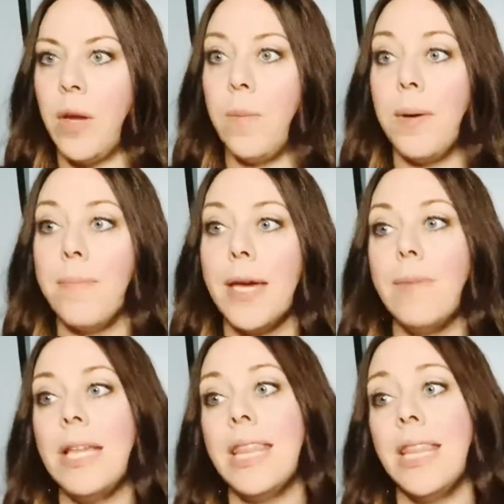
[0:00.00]
but
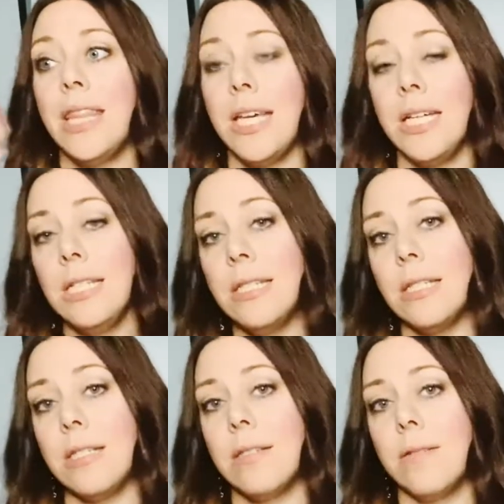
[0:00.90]
maybe
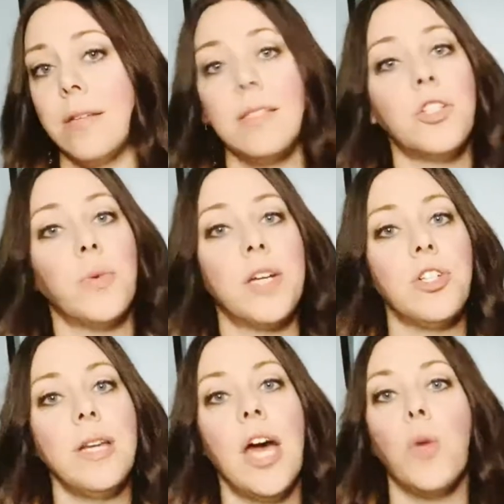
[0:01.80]
this
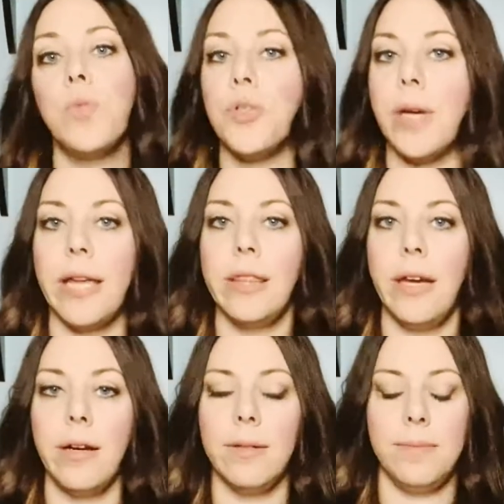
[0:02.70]
situation helps you get there.